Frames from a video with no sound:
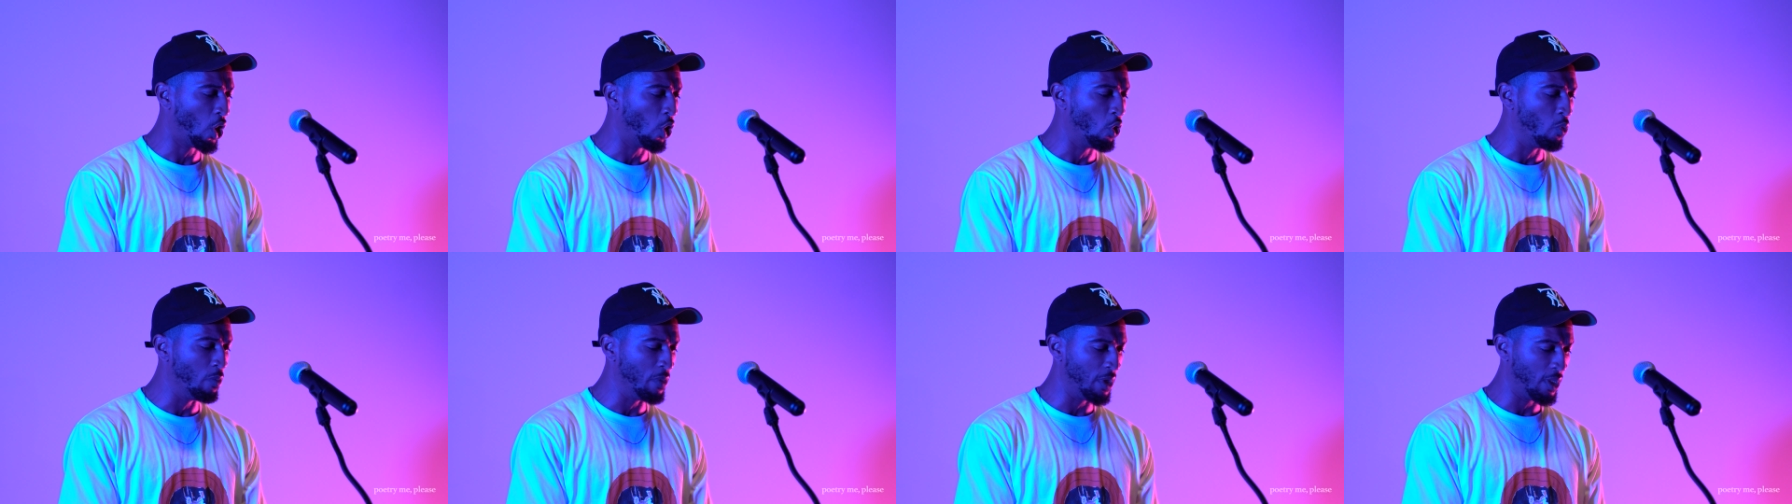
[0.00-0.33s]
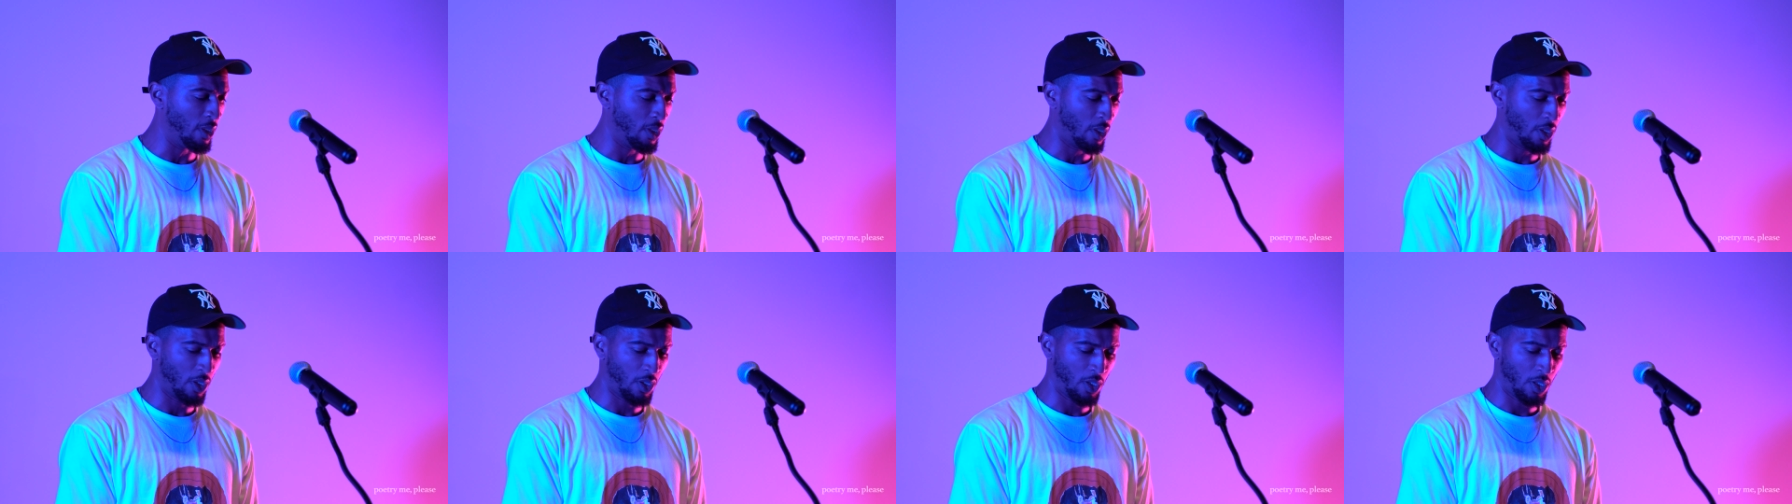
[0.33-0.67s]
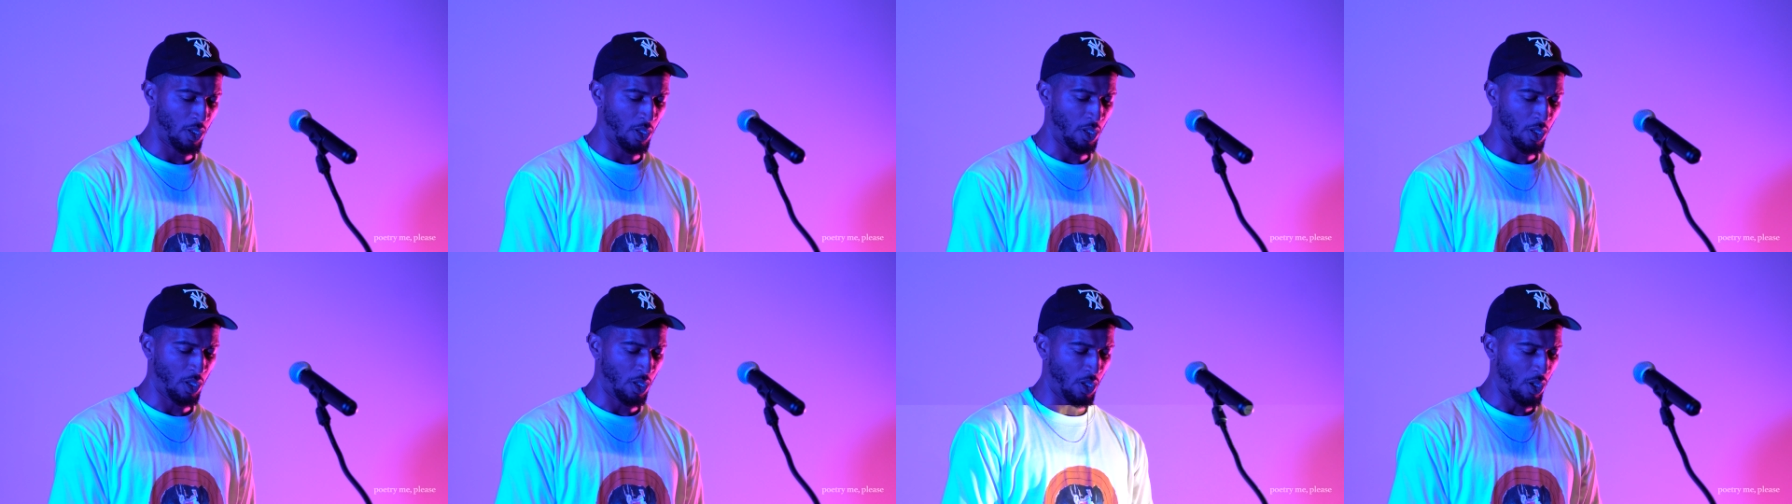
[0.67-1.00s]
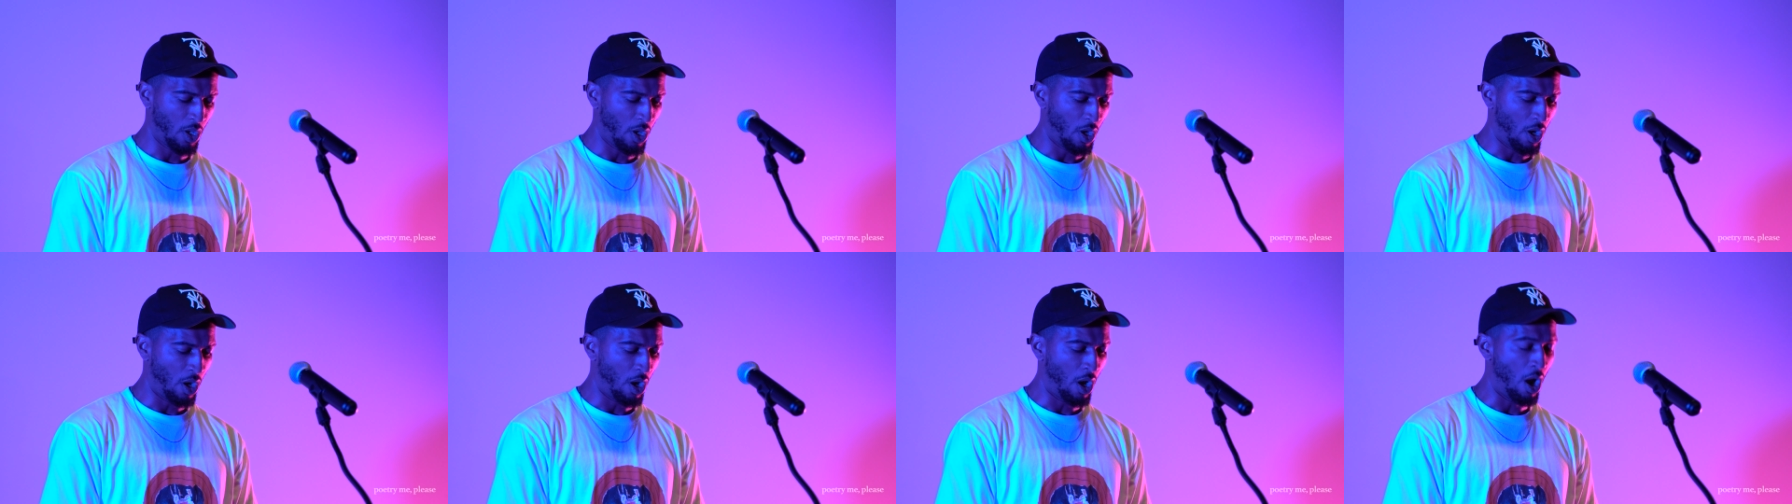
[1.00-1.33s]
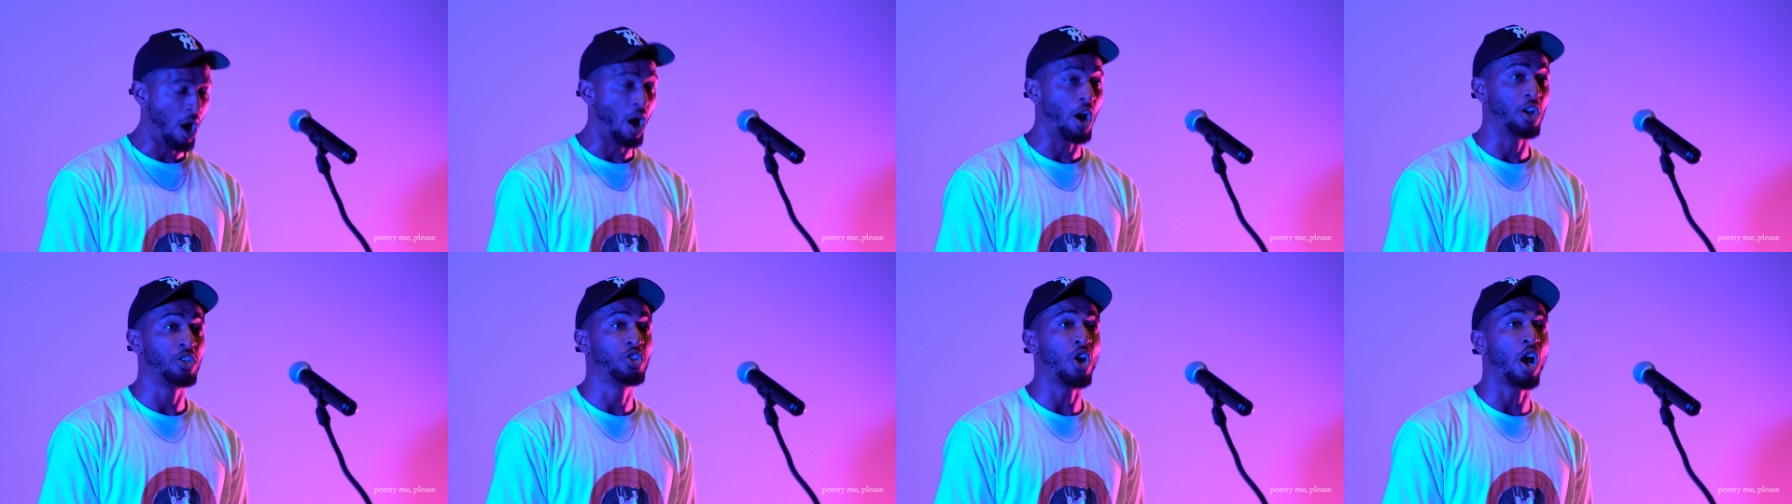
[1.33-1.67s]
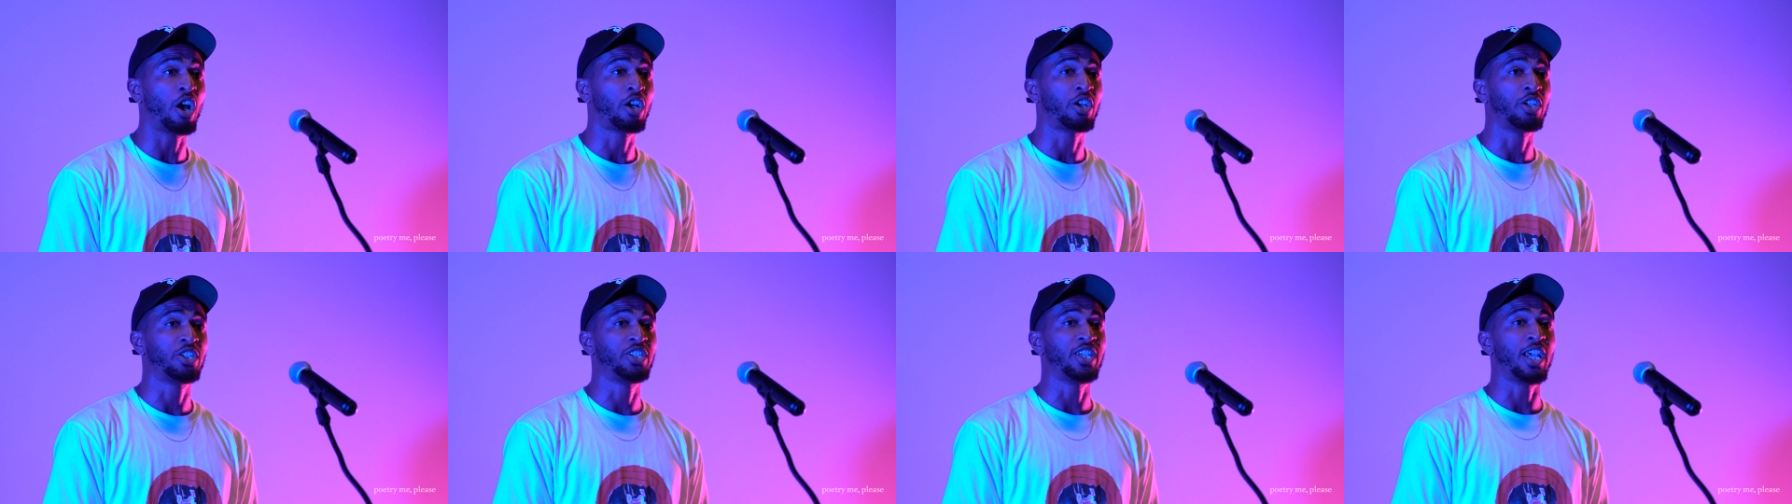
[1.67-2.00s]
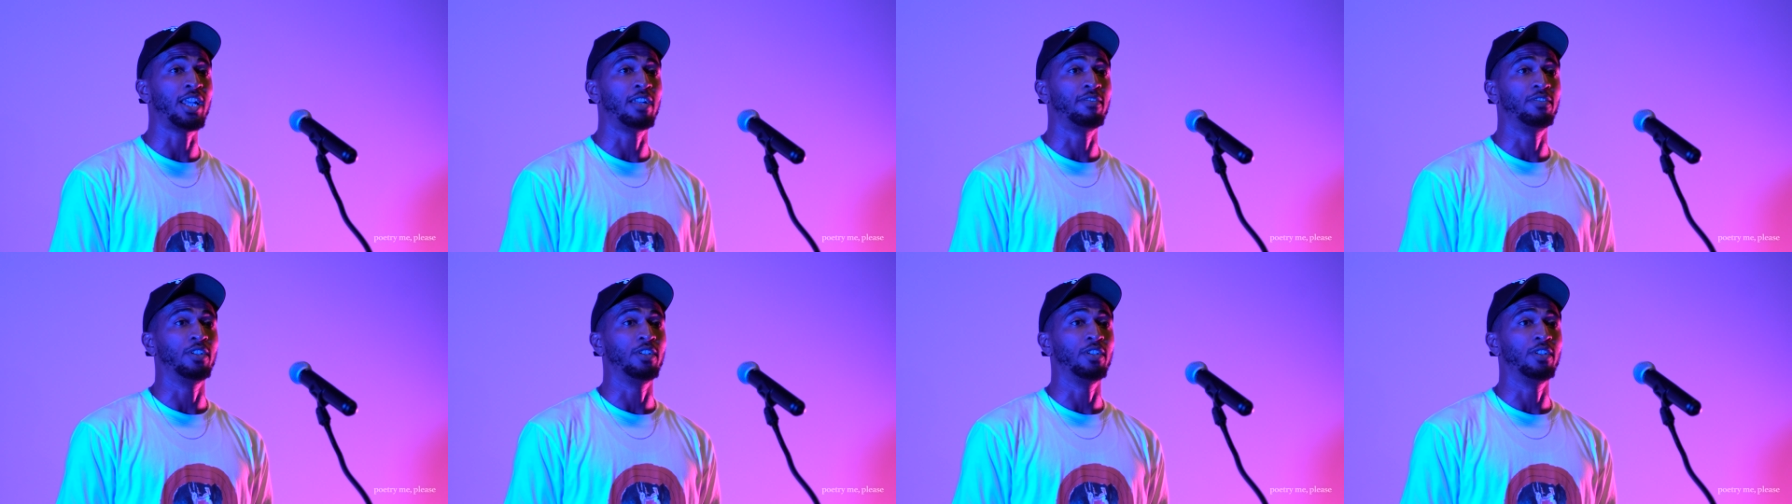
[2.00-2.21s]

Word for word: told me, are a darker shade